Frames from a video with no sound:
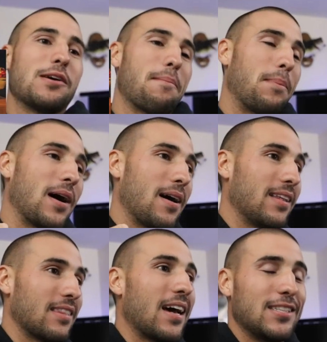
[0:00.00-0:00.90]
went and
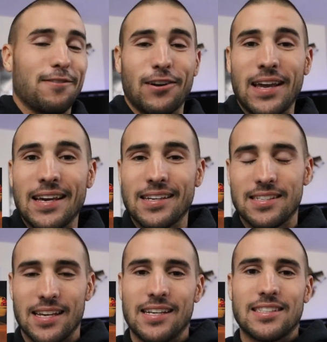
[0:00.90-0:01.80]
bought lights for
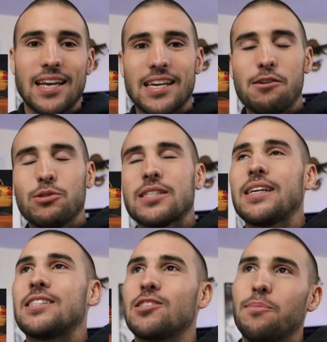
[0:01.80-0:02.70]
his, and it was
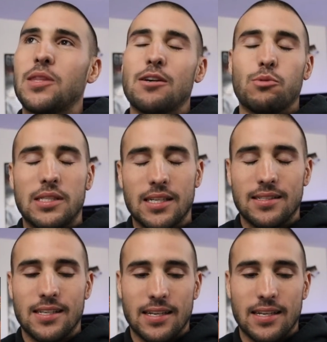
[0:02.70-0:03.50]
like something we did